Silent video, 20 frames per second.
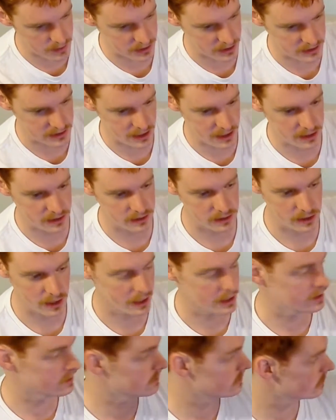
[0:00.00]
because I, I
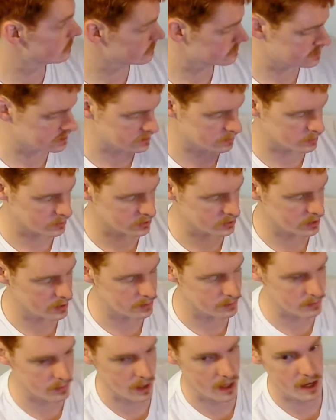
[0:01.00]
had you know, set the printer up
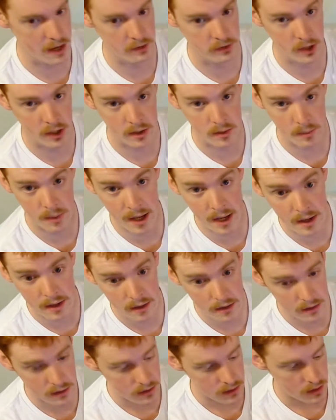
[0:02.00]
and gone to bed.
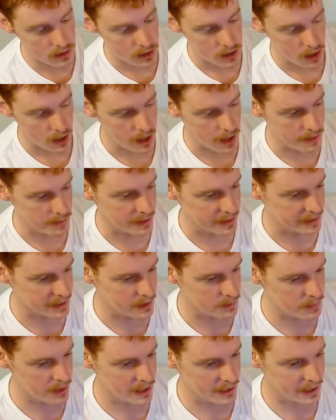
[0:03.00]
Um, and I
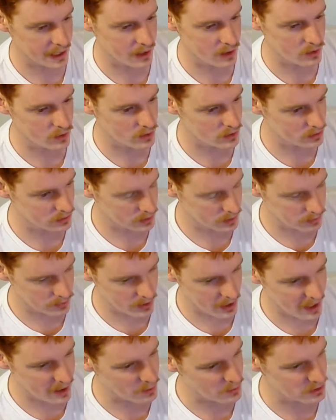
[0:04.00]
came back out a couple
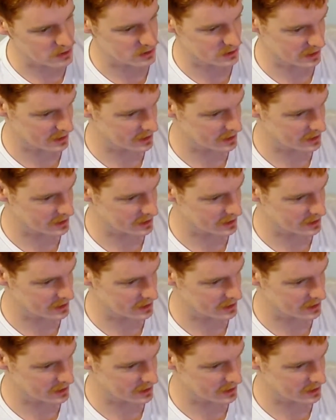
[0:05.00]
hours